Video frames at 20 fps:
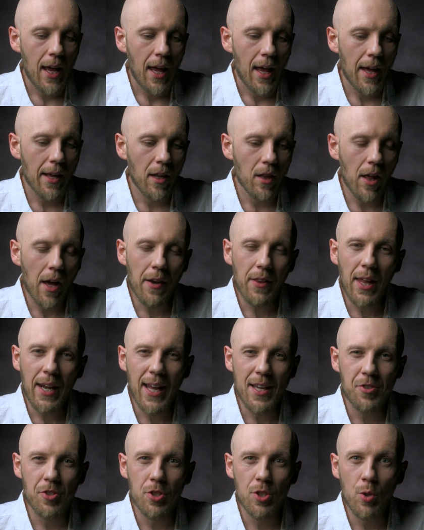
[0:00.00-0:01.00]
And a lot of that
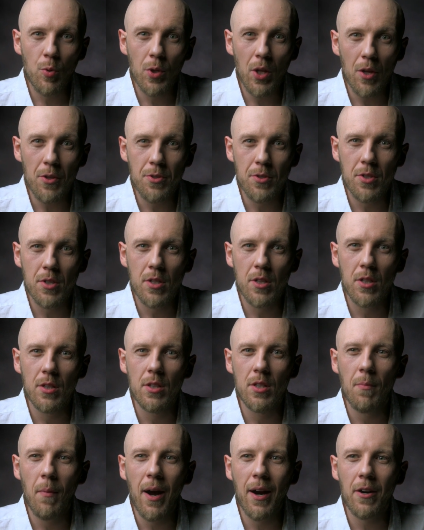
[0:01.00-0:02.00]
has to do with also the
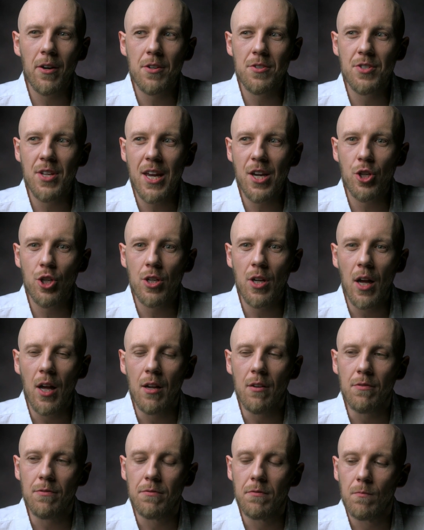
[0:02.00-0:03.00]
democratization
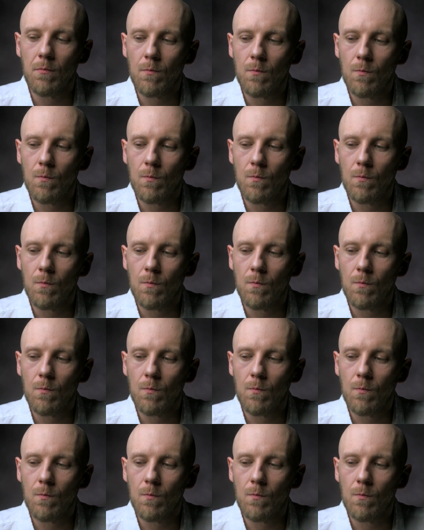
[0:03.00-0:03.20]
of